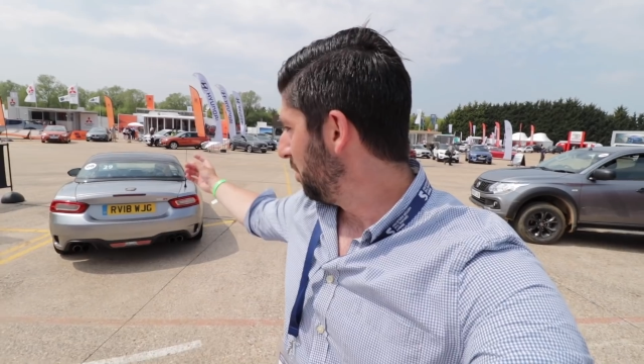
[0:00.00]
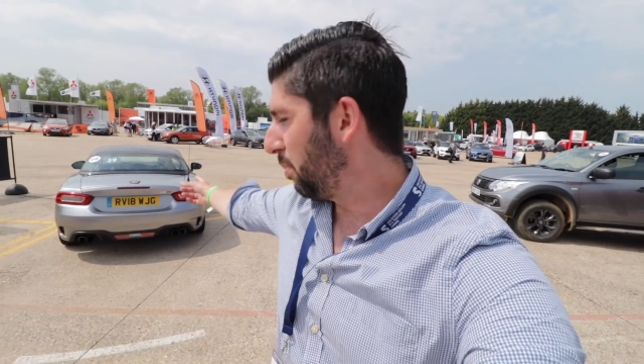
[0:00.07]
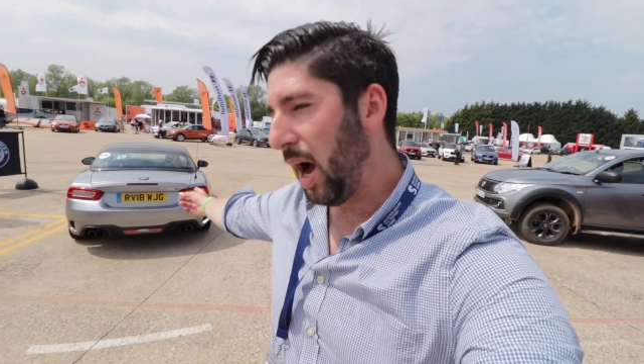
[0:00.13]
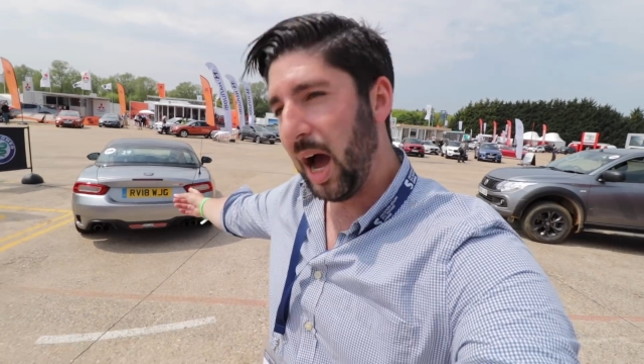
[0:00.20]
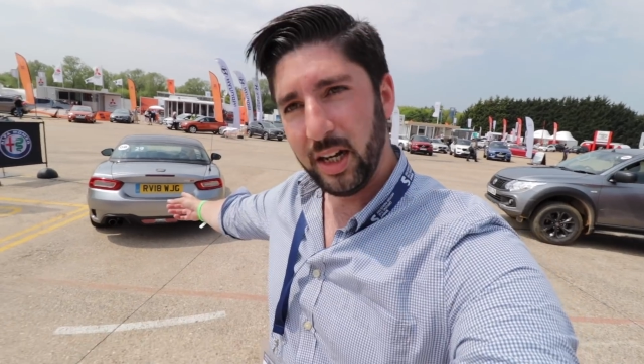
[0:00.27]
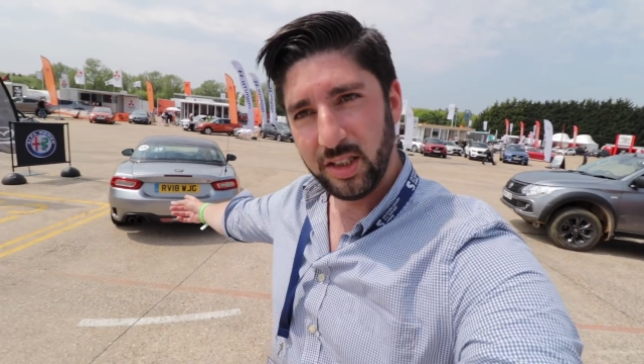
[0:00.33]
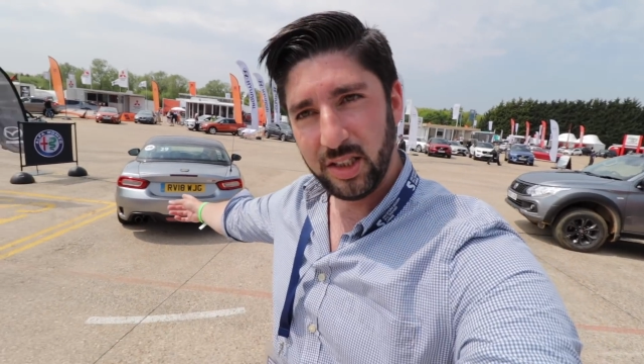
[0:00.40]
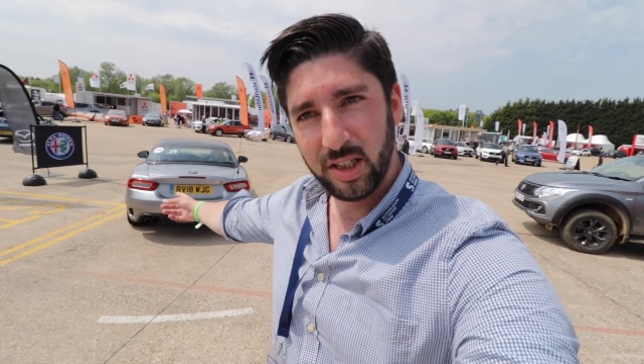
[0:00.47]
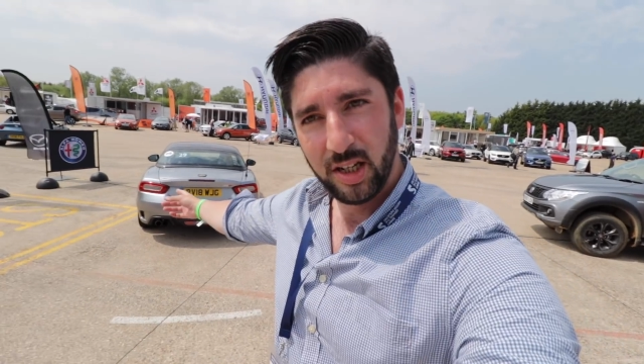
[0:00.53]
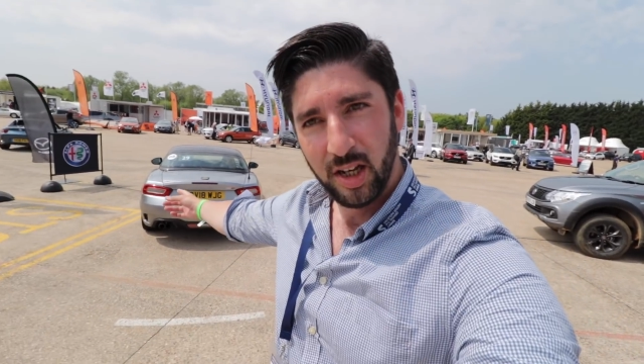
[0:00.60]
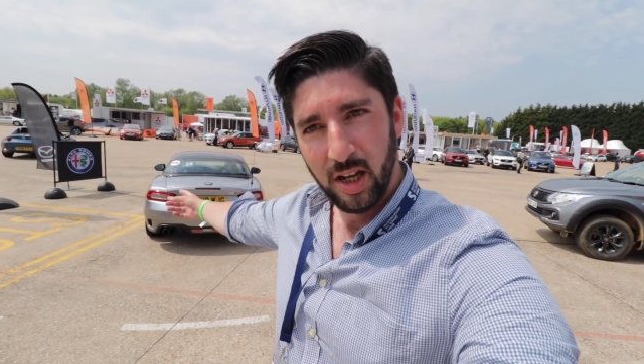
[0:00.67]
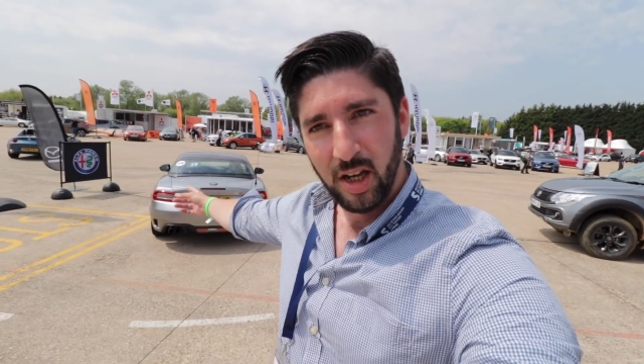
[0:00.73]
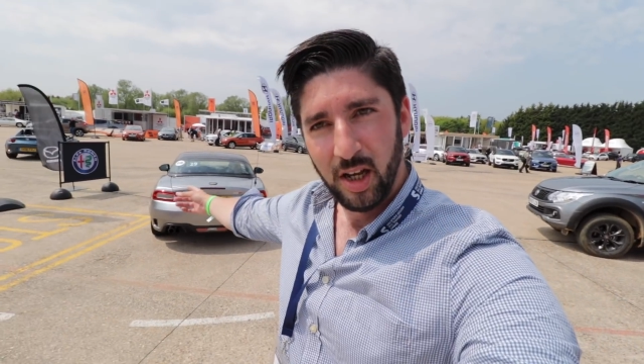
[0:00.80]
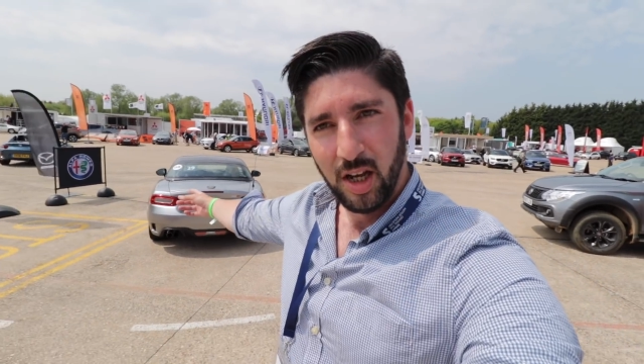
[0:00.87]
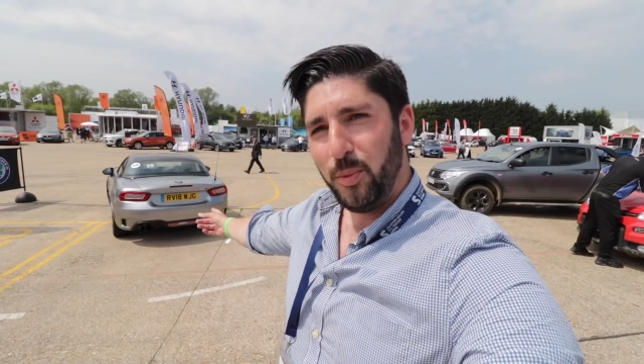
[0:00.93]
but
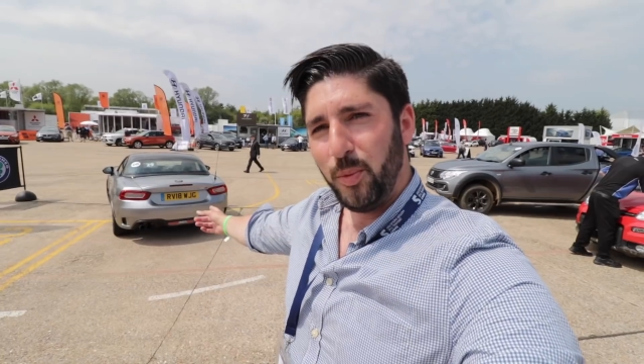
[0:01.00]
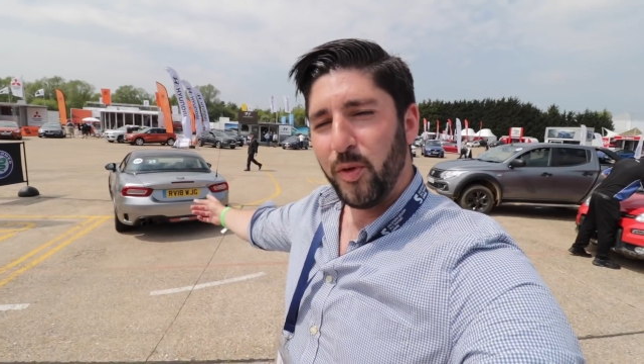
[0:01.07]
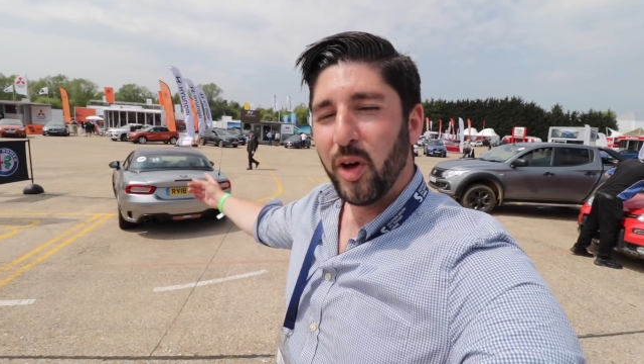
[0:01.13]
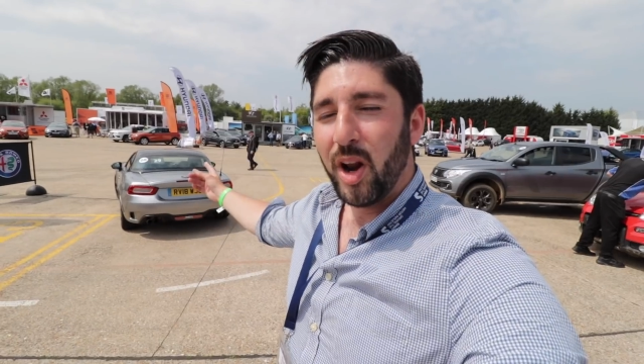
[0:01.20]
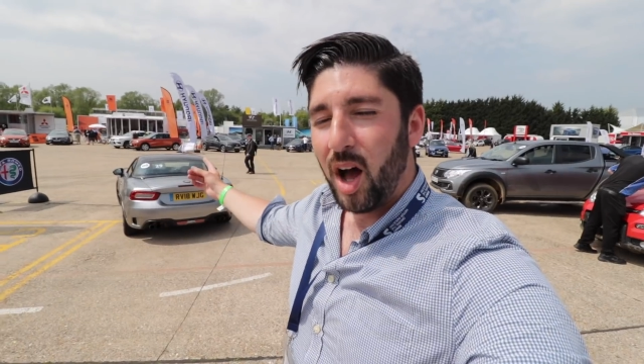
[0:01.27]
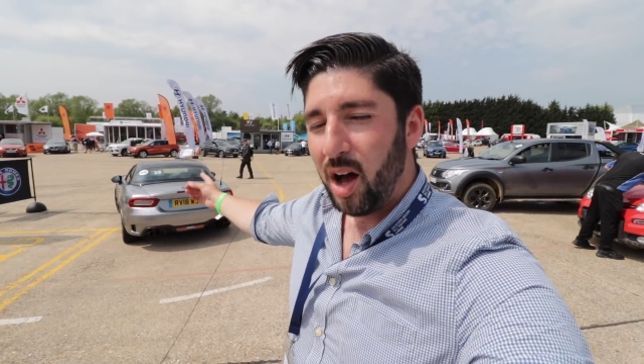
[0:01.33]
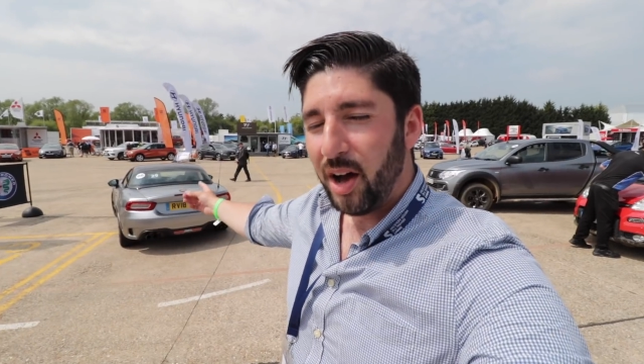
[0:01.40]
we've got a